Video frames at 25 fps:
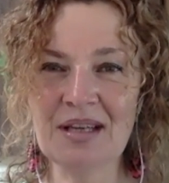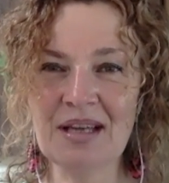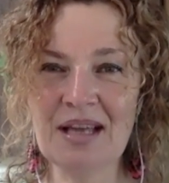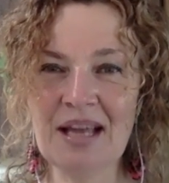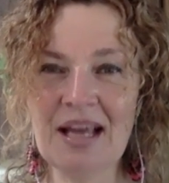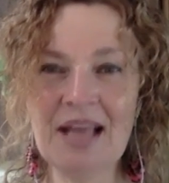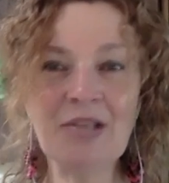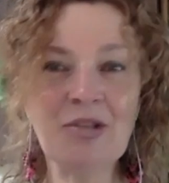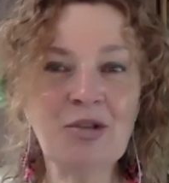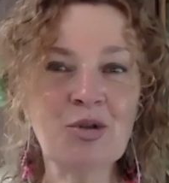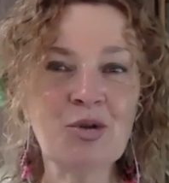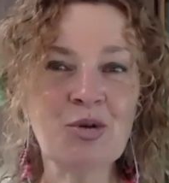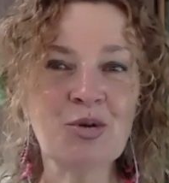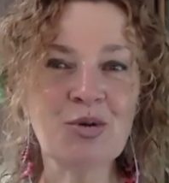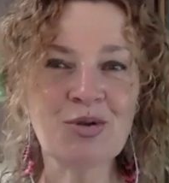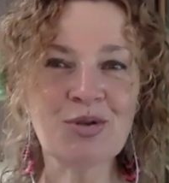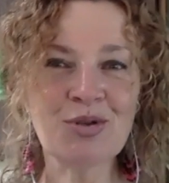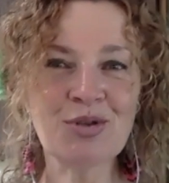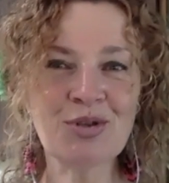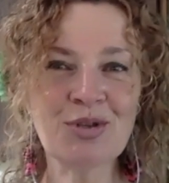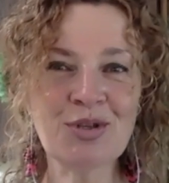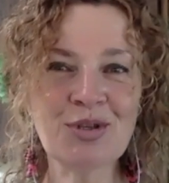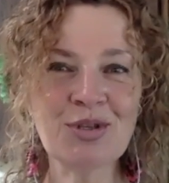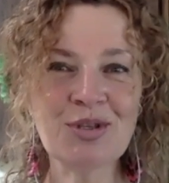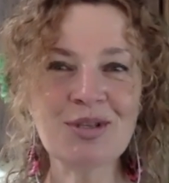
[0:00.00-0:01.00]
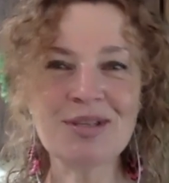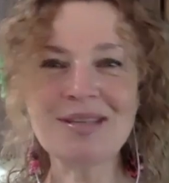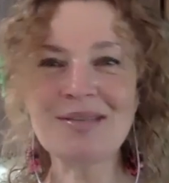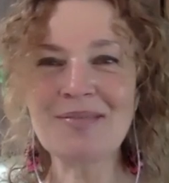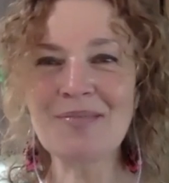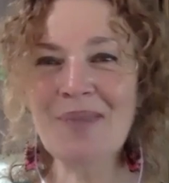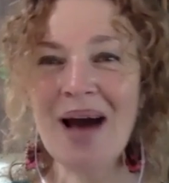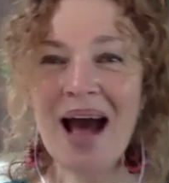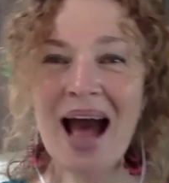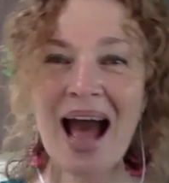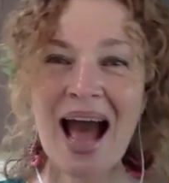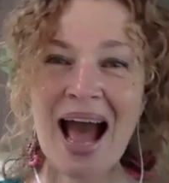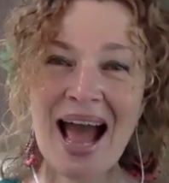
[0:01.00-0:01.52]
And choose.
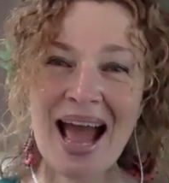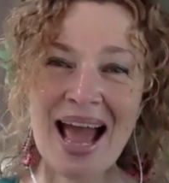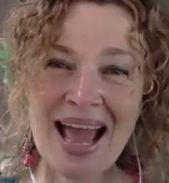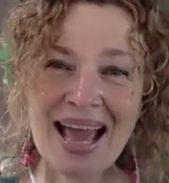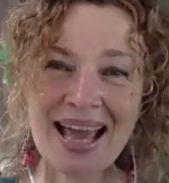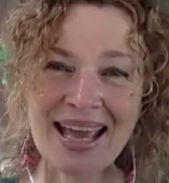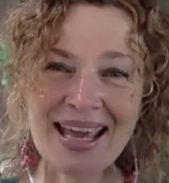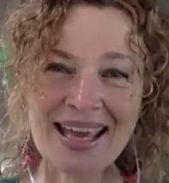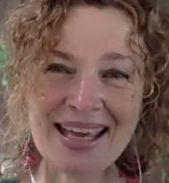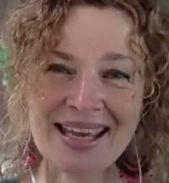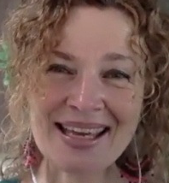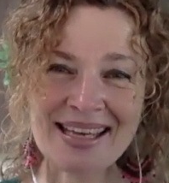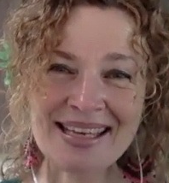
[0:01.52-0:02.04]
Bye.